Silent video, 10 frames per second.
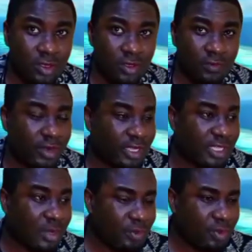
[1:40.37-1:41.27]
For
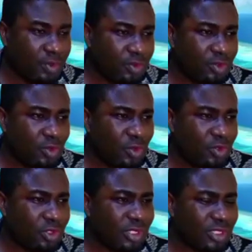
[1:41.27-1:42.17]
example, you
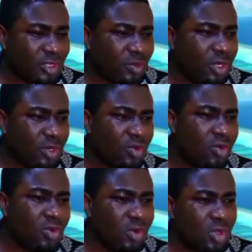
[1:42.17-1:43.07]
see someone
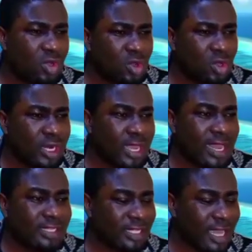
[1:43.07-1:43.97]
who,
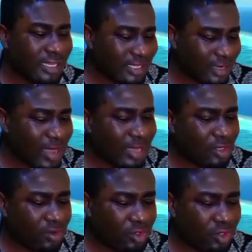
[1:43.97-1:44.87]
there's an amount
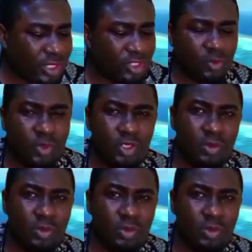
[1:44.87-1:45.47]
of urine you're supposed to be